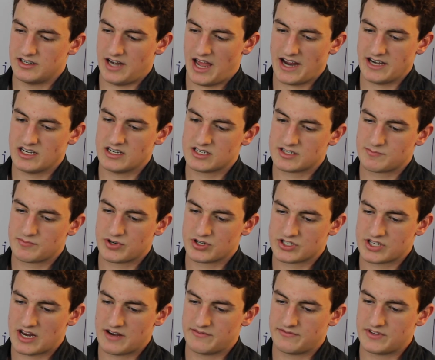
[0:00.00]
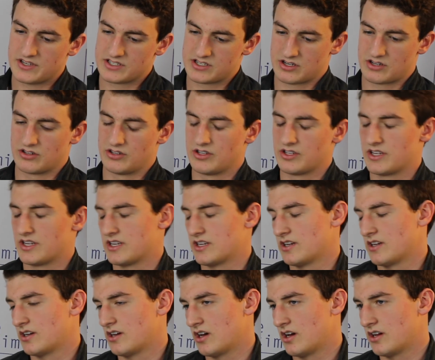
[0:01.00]
90% physical,
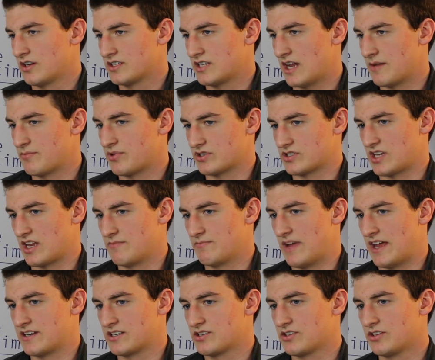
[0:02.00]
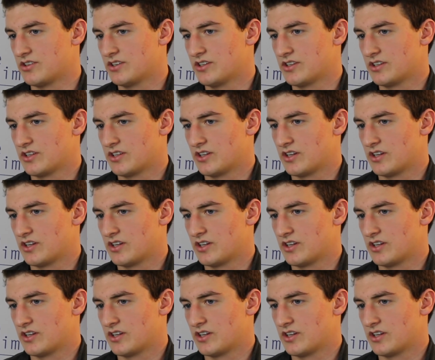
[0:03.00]
10% mental,